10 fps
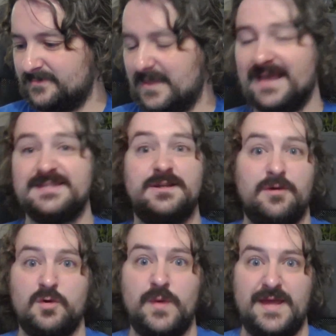It's
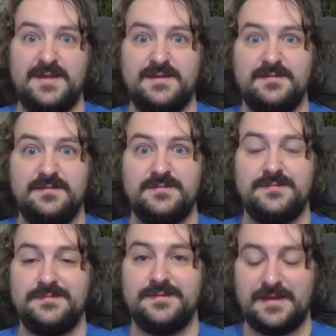not quick.
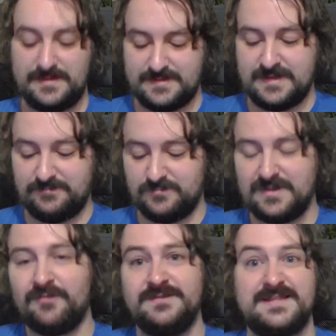It
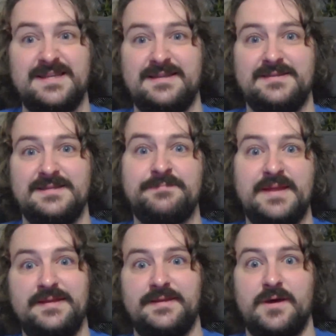obviously
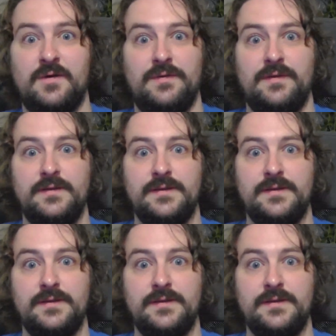dependent on